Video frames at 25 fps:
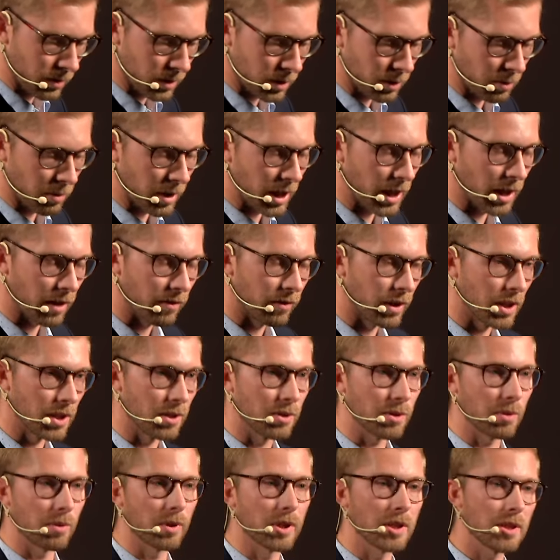we have any
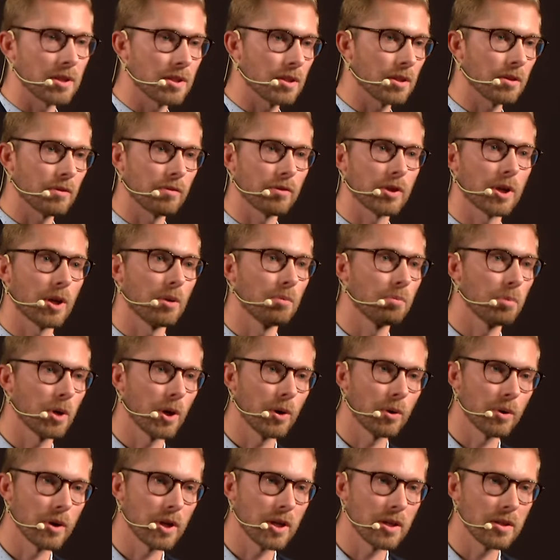shortages of
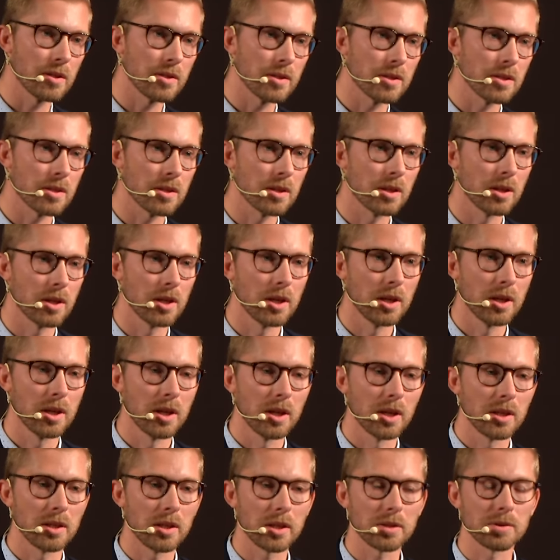components,
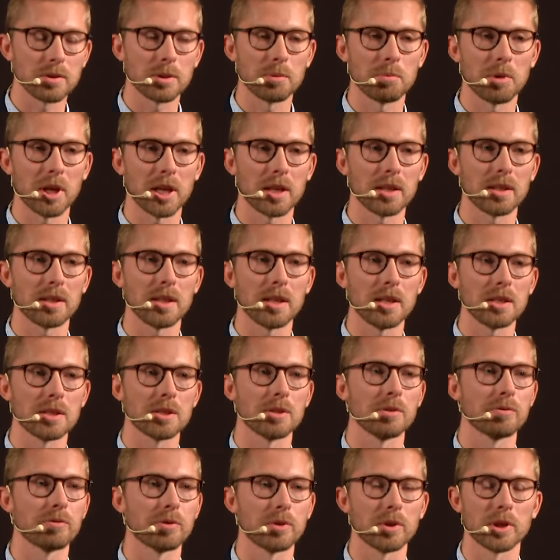just to make it
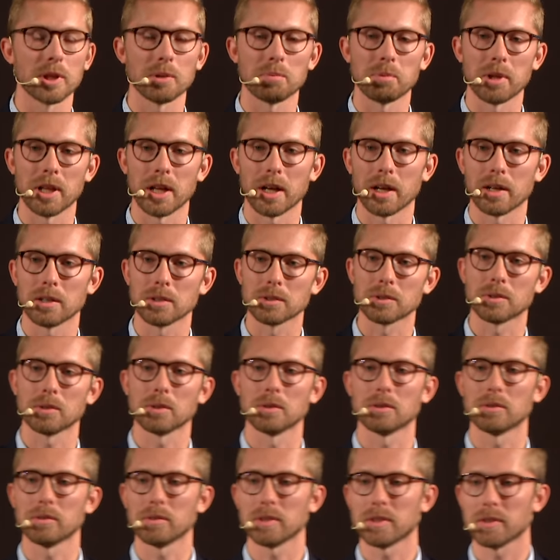easier for the planners
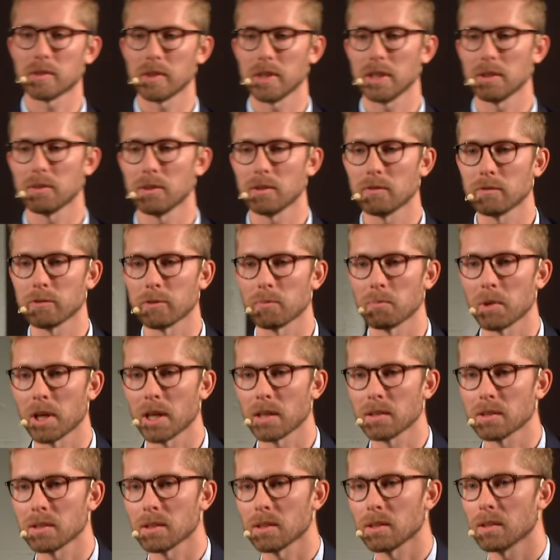to retrieve the
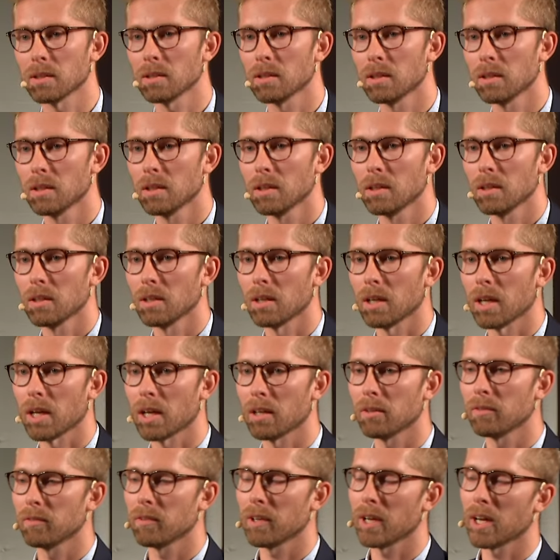information
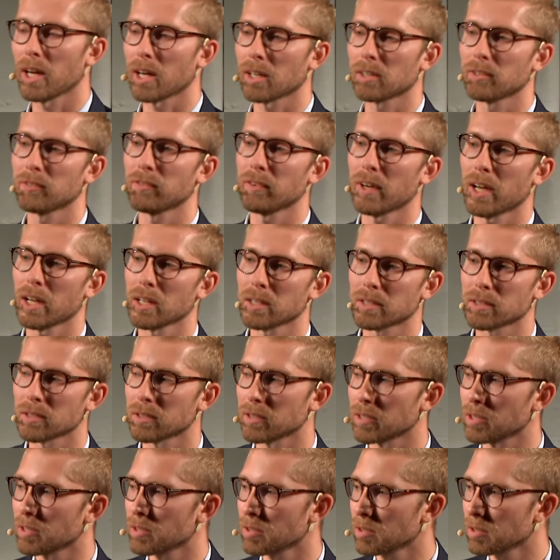and react
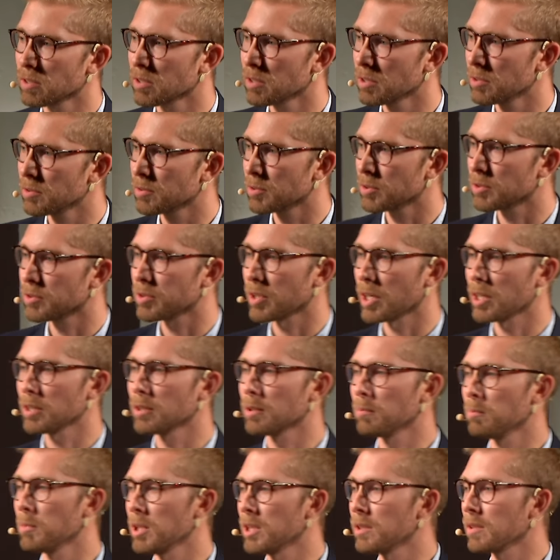faster to try
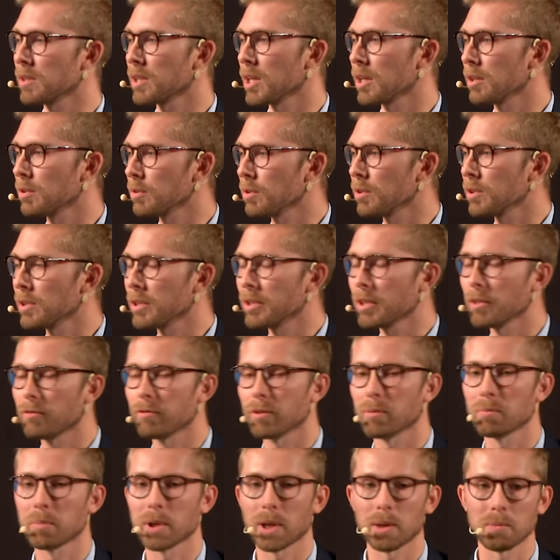to mitigate all the
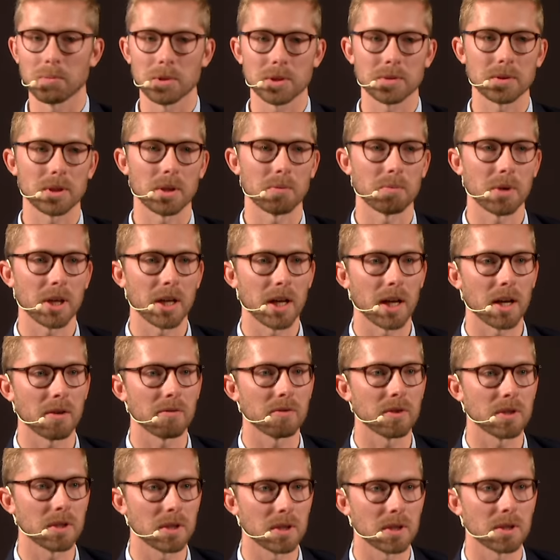different problems that we
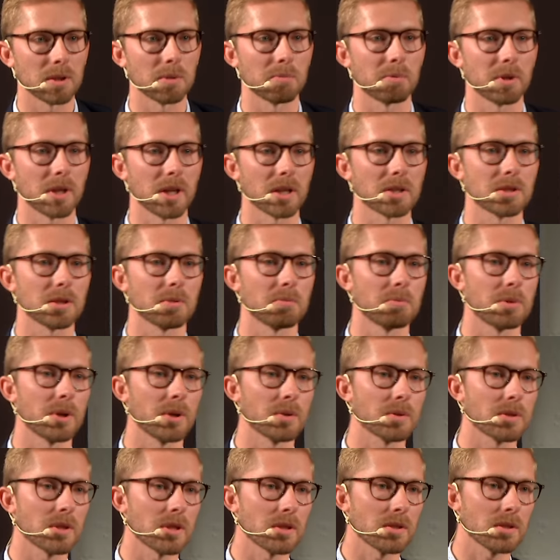have in the production
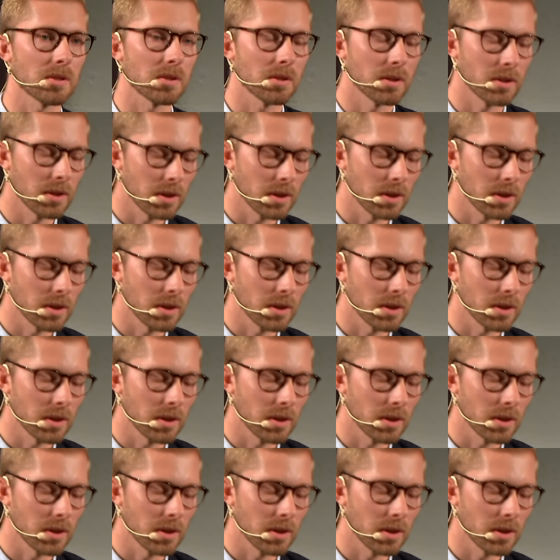process.